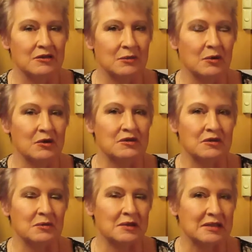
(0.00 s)
to
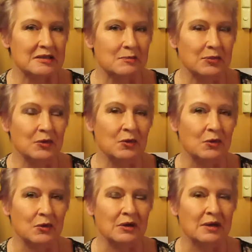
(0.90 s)
want to
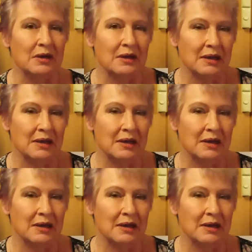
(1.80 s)
explore